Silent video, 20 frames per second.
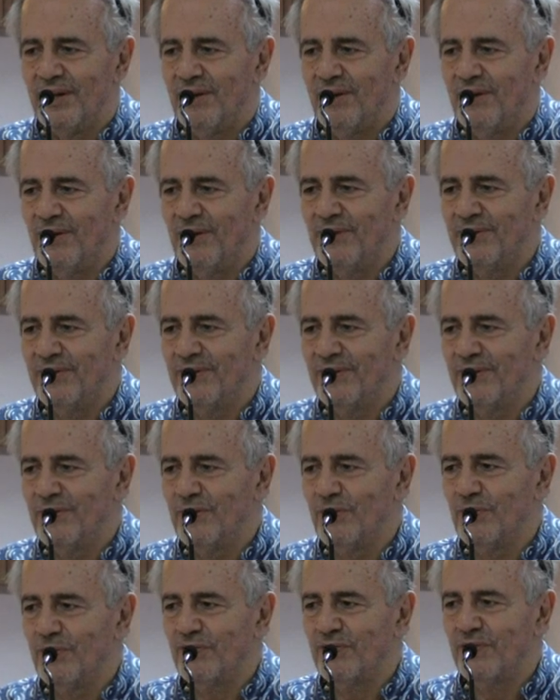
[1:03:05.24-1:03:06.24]
on the
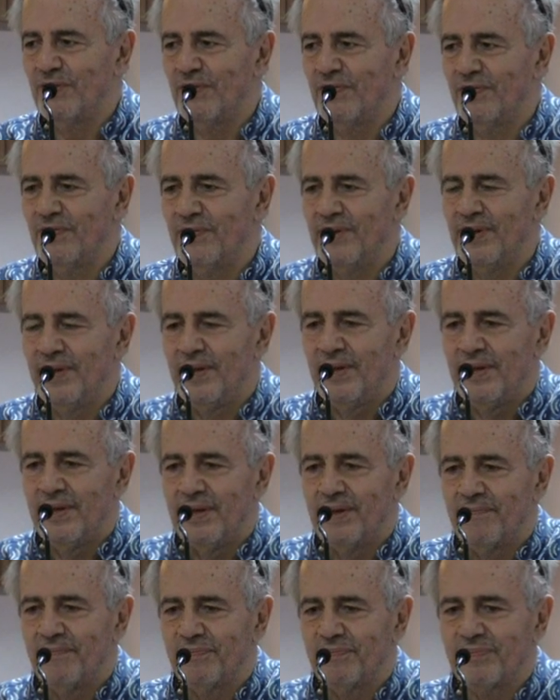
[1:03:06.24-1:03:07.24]
notion of,
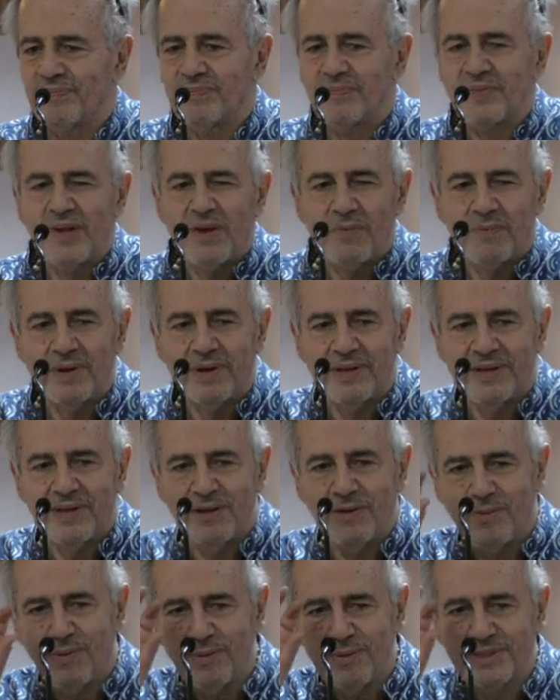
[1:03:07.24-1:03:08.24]
well, he
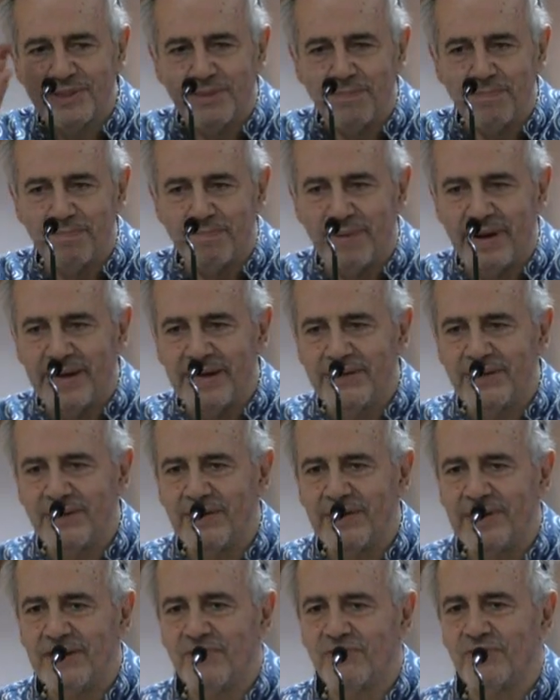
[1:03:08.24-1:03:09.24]
calls it minor
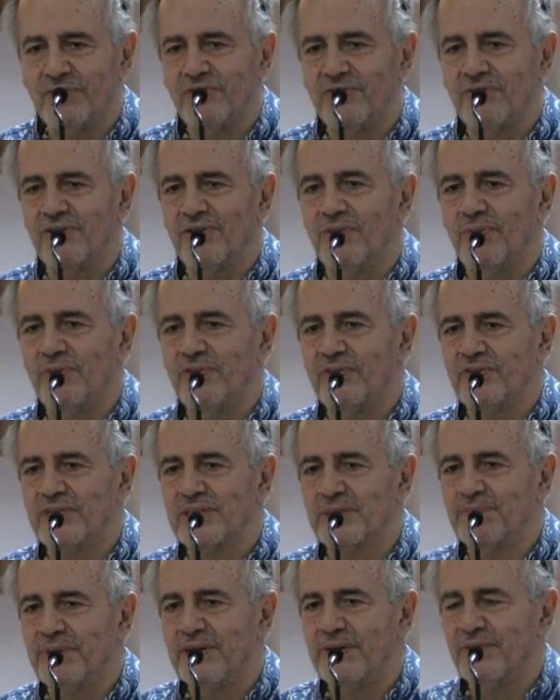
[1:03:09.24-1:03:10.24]
literature, which is
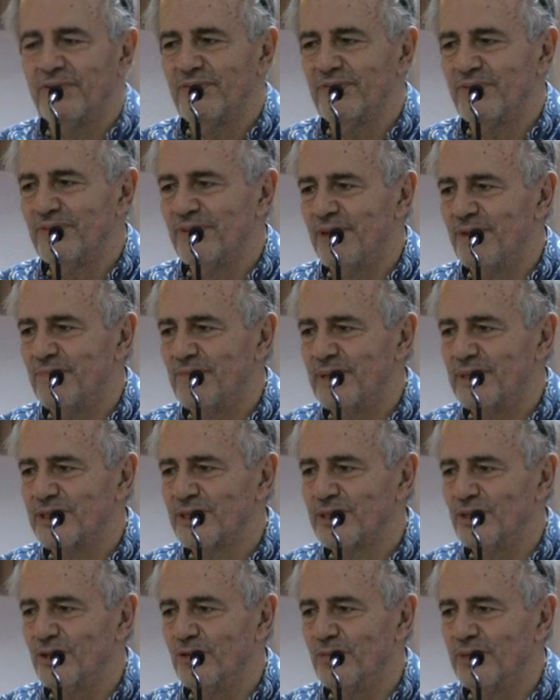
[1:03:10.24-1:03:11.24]
a bit of a
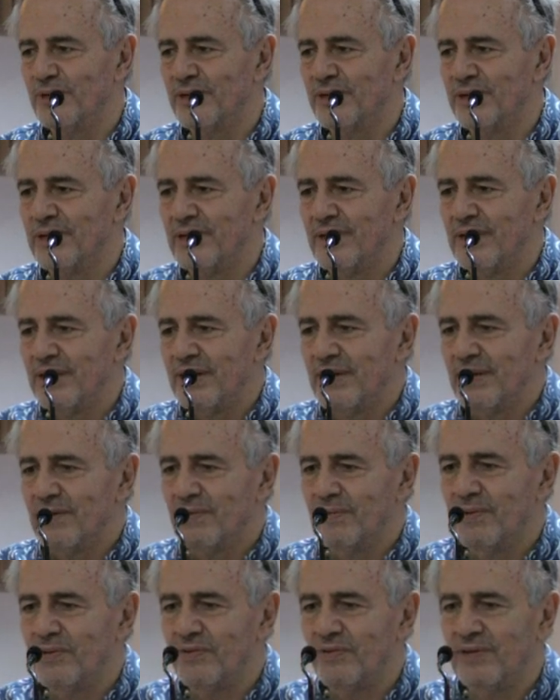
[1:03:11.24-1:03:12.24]
misnomer,
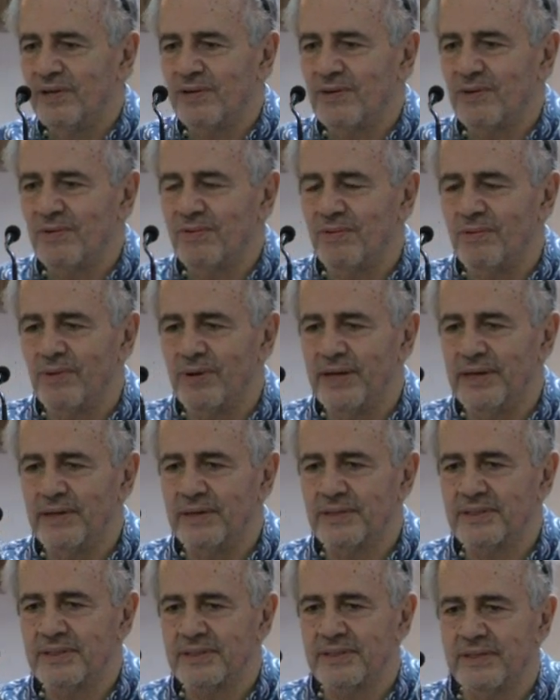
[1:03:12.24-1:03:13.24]
which he
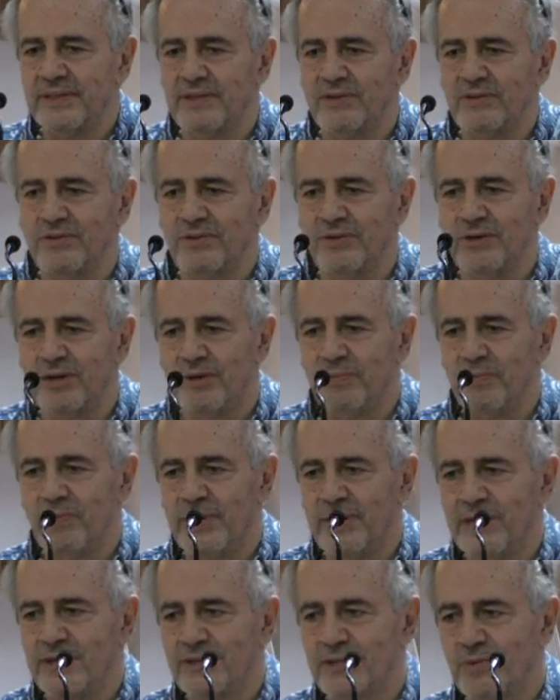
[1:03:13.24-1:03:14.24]
coins the term
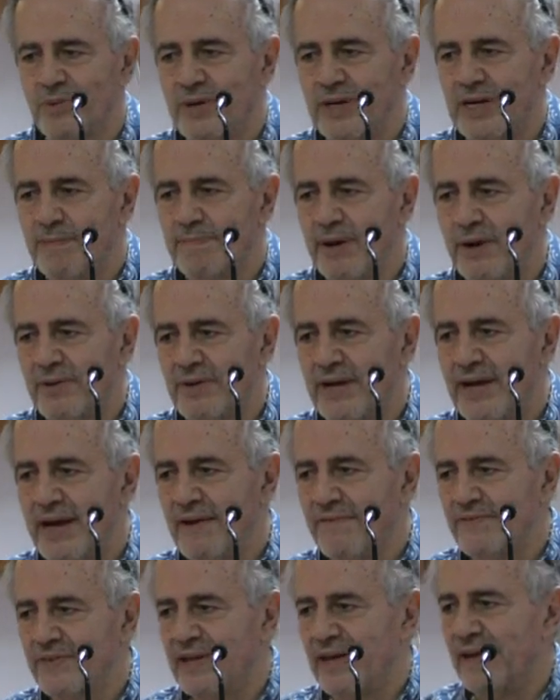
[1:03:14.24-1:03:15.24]
when he's talking about
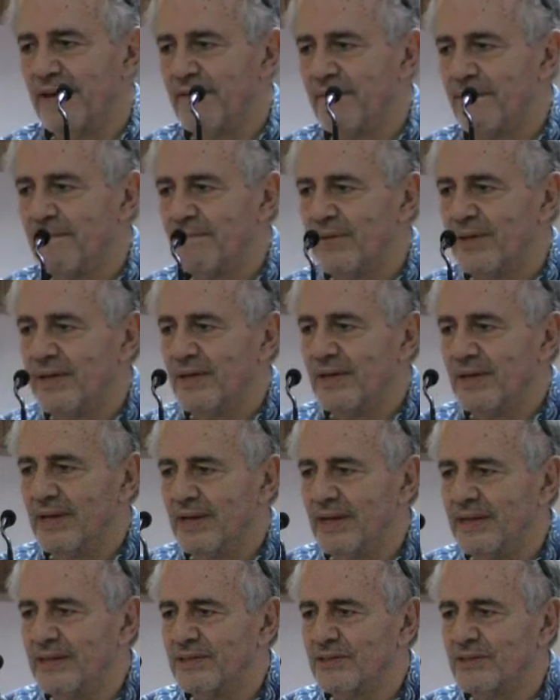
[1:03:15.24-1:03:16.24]
Kafka.
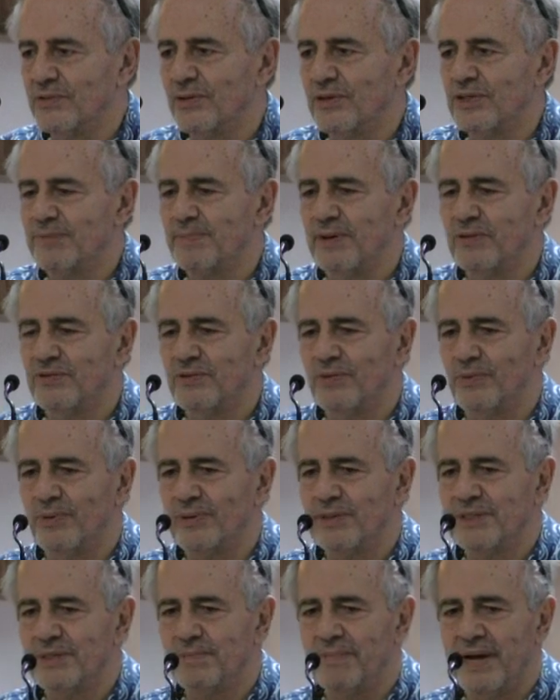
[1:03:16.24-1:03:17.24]
And he talks about
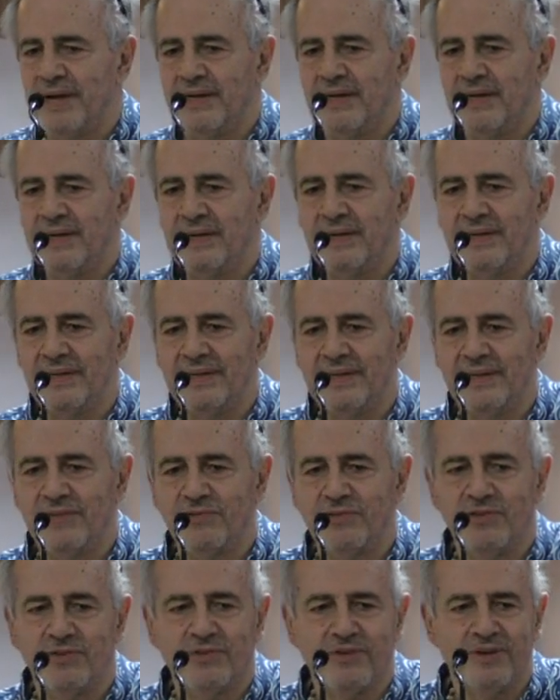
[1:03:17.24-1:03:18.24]
towards the minor
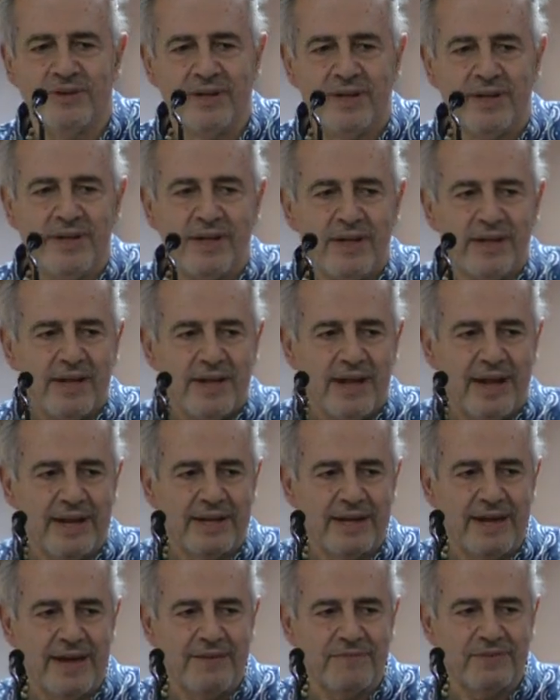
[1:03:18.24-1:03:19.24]
literature.
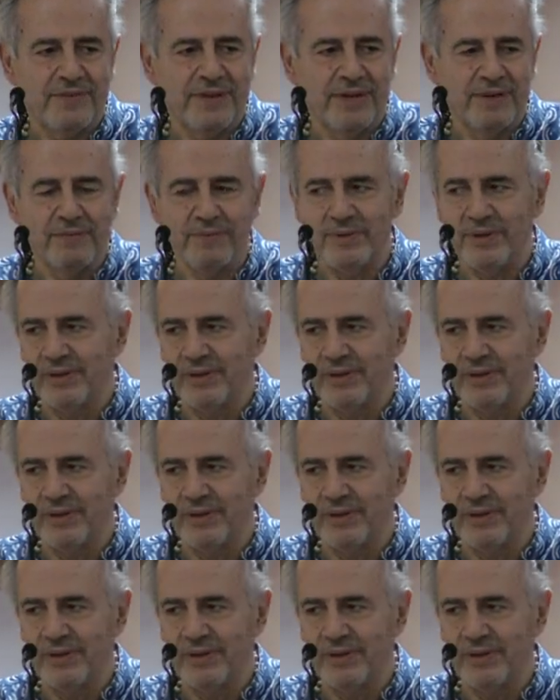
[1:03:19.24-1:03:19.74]
And Kafka,